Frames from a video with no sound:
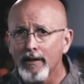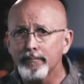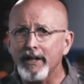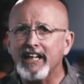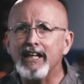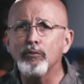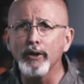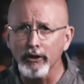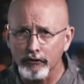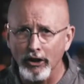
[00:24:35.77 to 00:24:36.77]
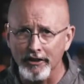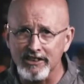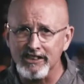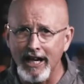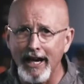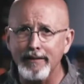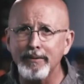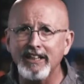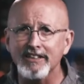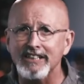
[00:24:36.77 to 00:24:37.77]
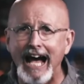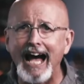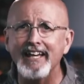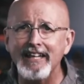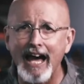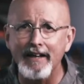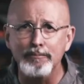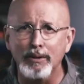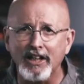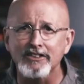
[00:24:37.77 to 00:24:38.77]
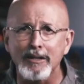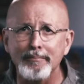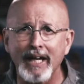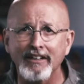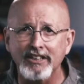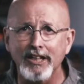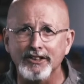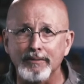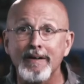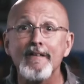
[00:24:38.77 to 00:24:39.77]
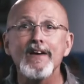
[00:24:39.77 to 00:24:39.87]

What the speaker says: but he will turn aside because a man tells him,